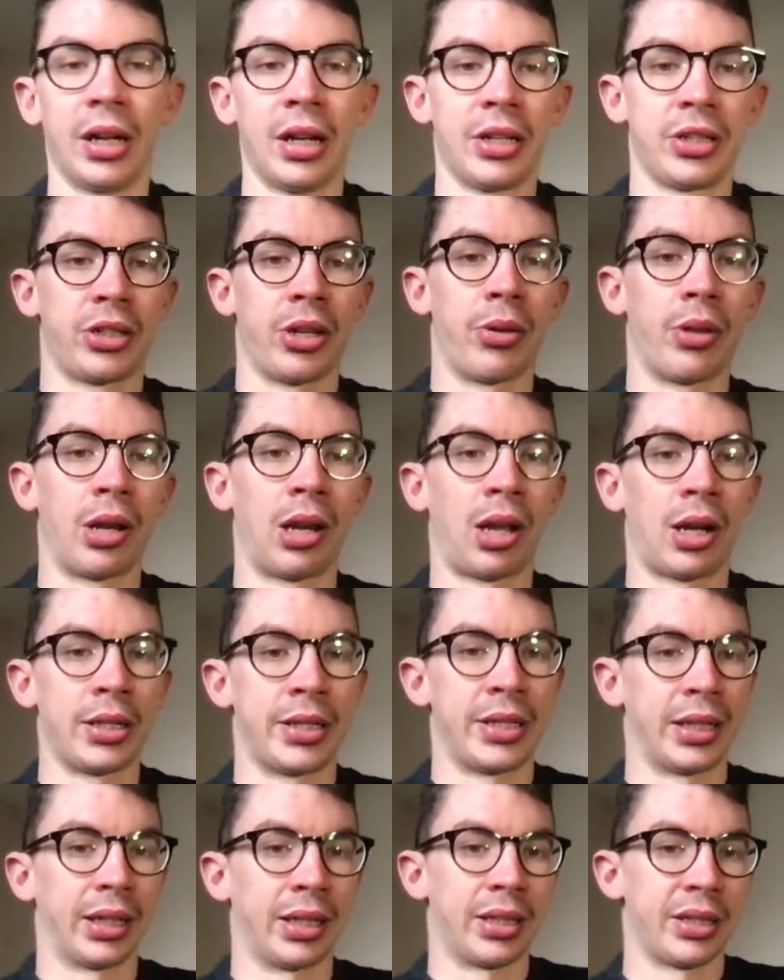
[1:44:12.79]
So the
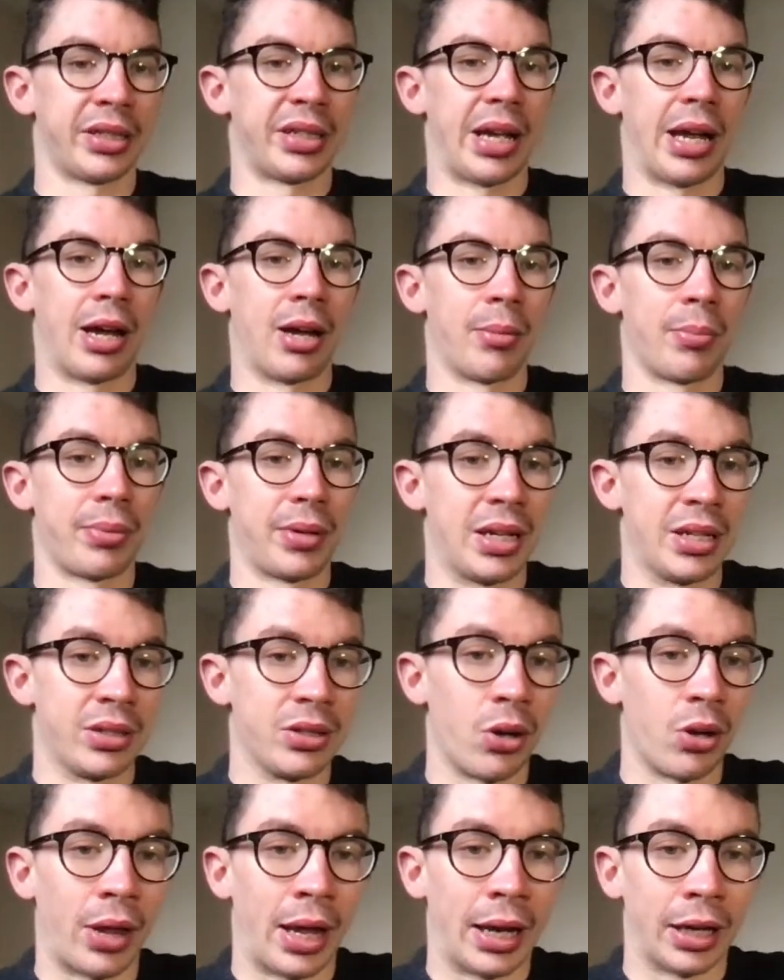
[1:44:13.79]
lighting and setup is
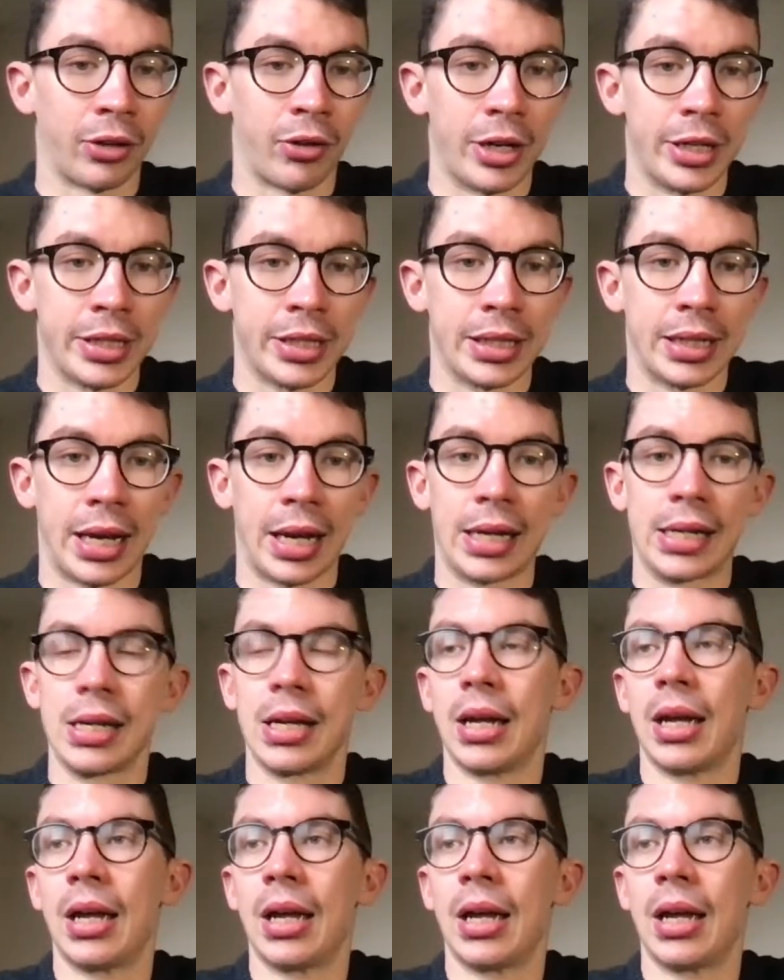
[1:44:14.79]
not that great today.